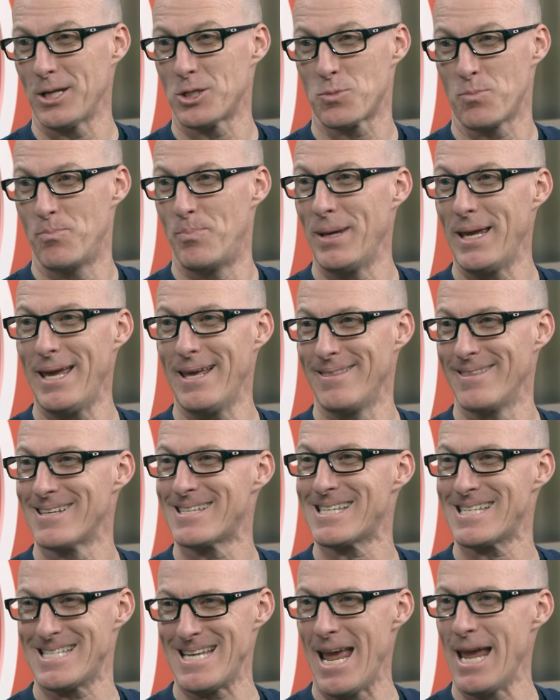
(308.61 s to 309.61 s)
It's being the
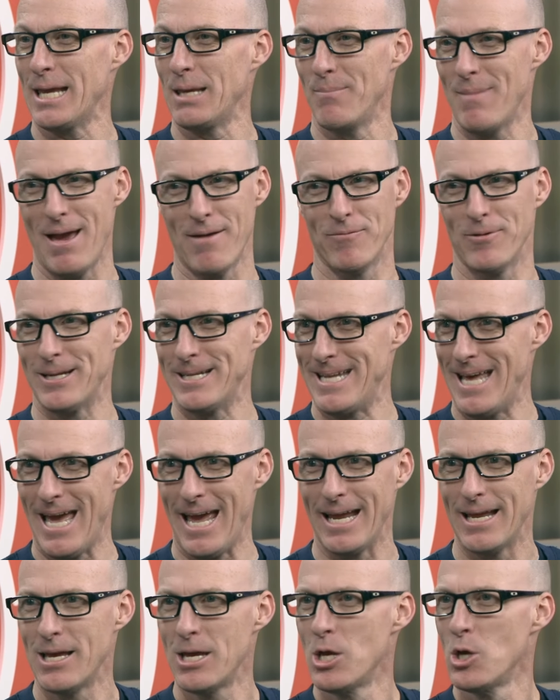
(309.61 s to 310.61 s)
same every
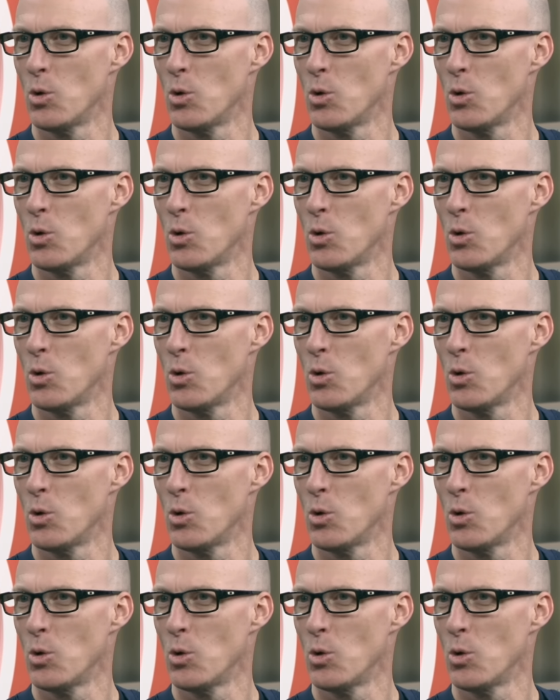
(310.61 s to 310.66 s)
day.